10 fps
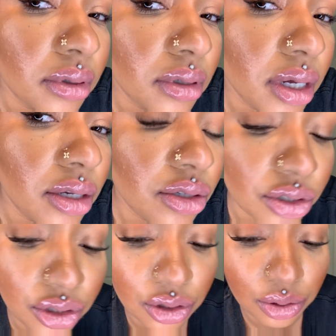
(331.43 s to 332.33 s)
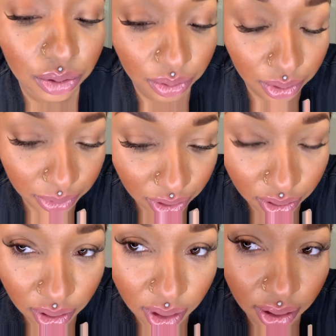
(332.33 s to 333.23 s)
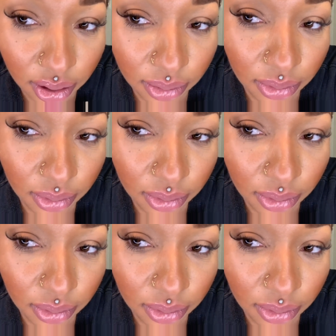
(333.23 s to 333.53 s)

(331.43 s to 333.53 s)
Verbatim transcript: That's cute. Let me turn the light up.